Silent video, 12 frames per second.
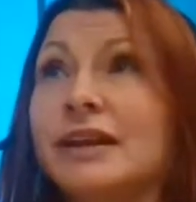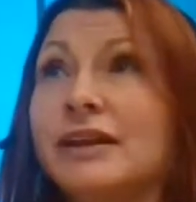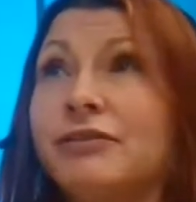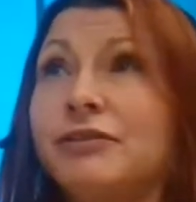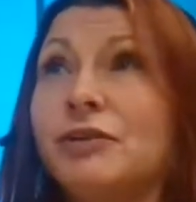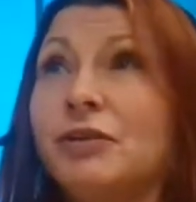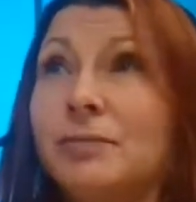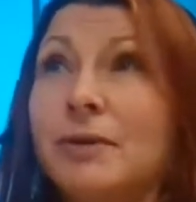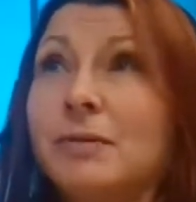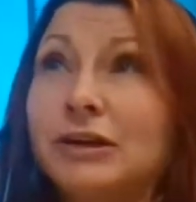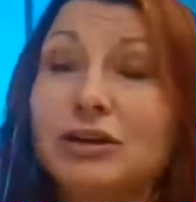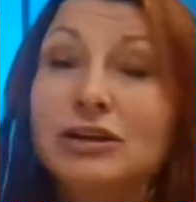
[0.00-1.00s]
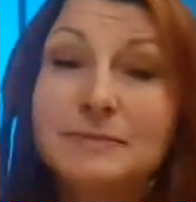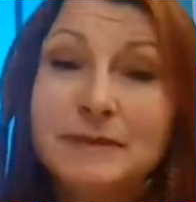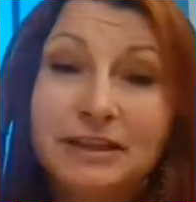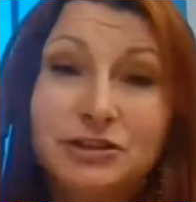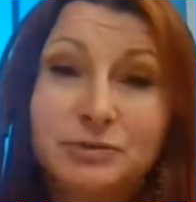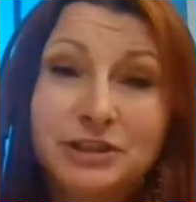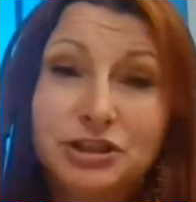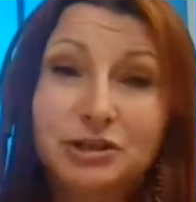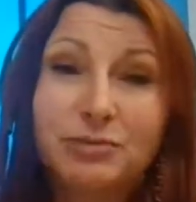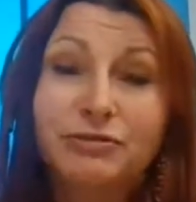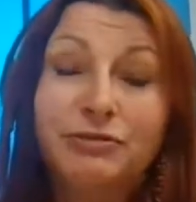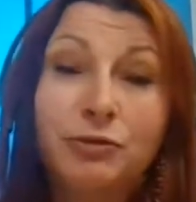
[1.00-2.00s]
If you probably asked me this question
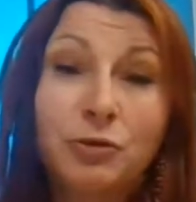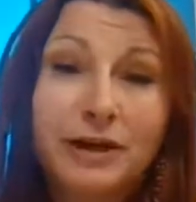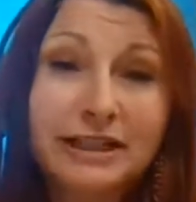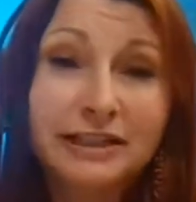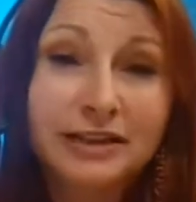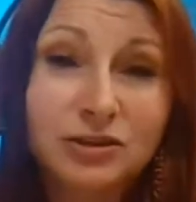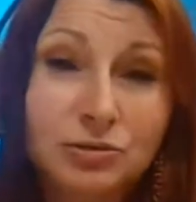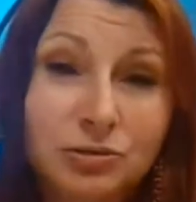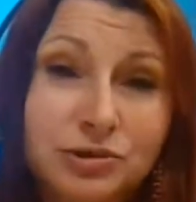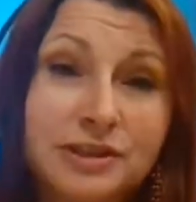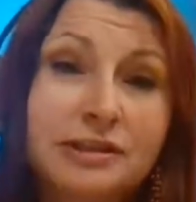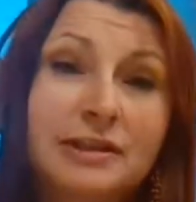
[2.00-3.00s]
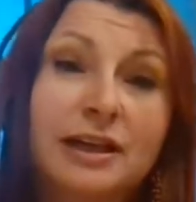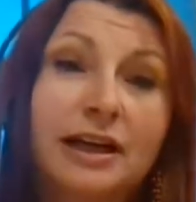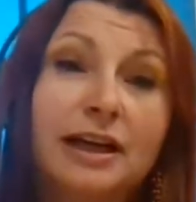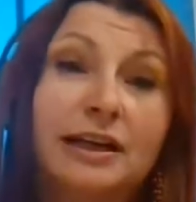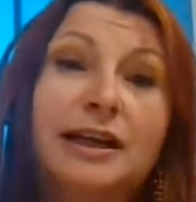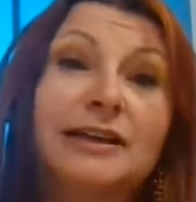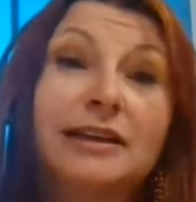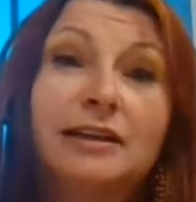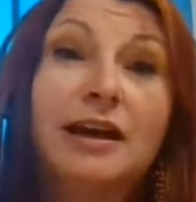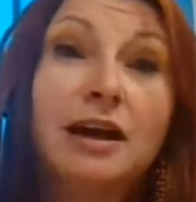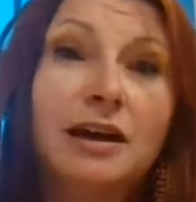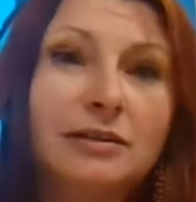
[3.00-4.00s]
before I did the course and I didn't
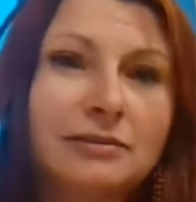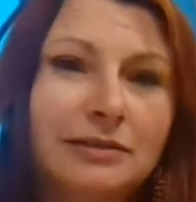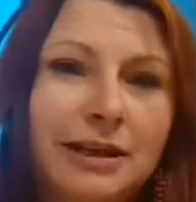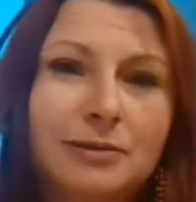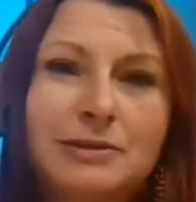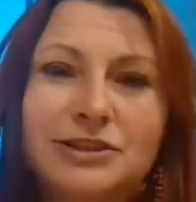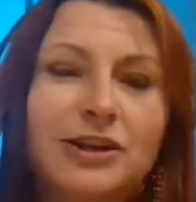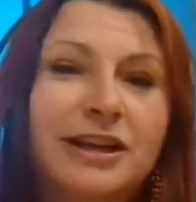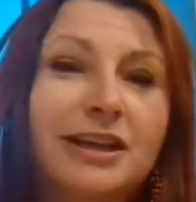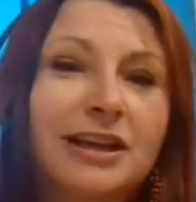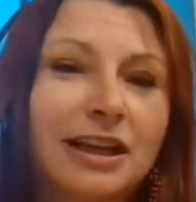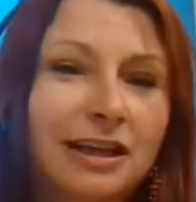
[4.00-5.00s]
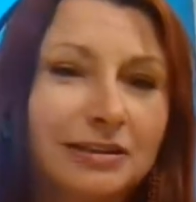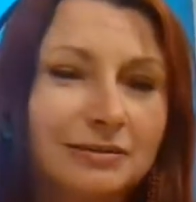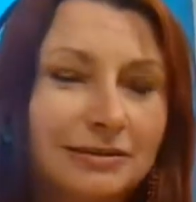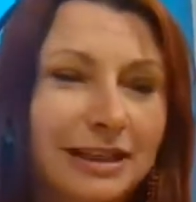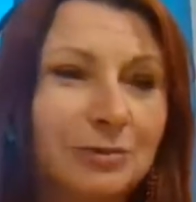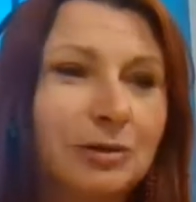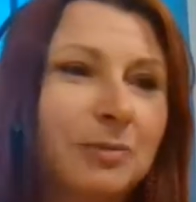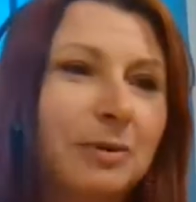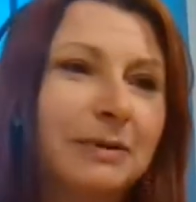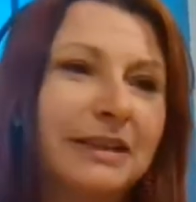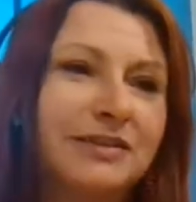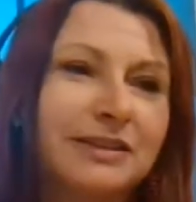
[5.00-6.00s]
know, I was not in the know, I would
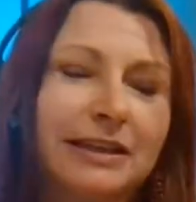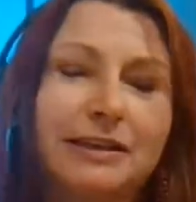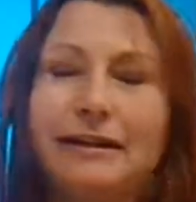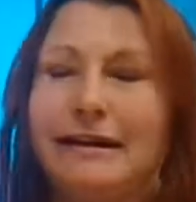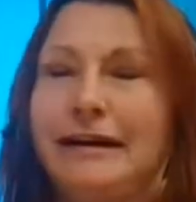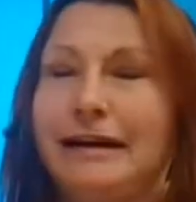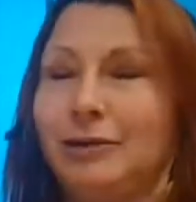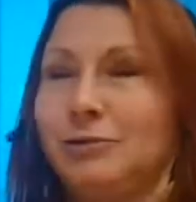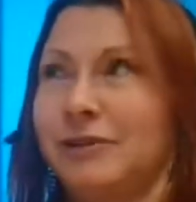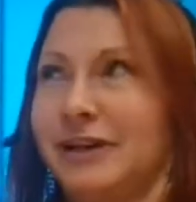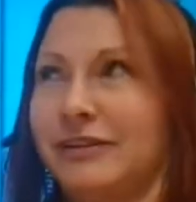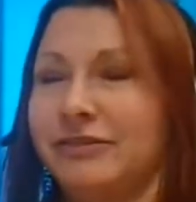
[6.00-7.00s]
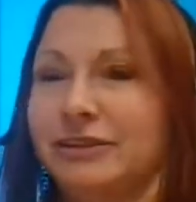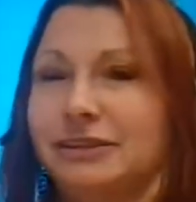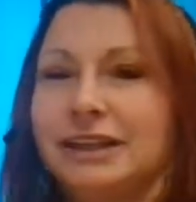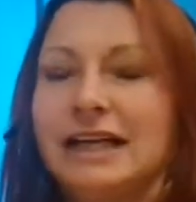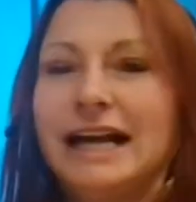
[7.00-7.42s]
probably have said, yeah, whatever.